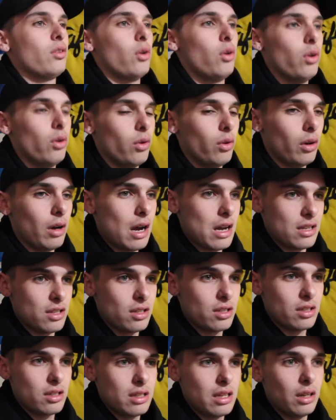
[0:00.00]
So I
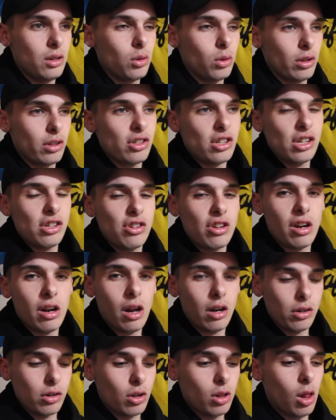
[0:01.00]
did an oil change at
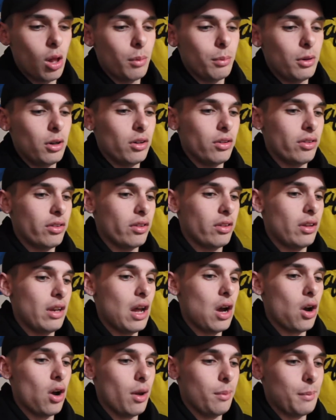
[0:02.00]
100 kilometers.
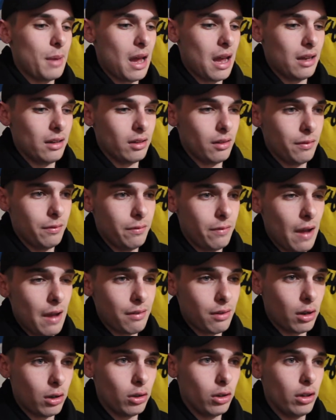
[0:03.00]
Now I'm at
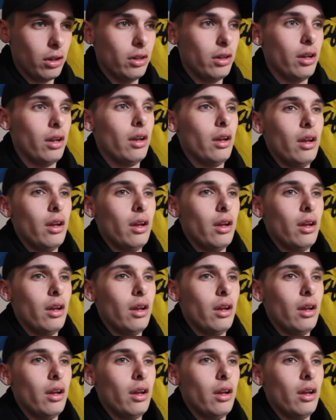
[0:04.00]
500.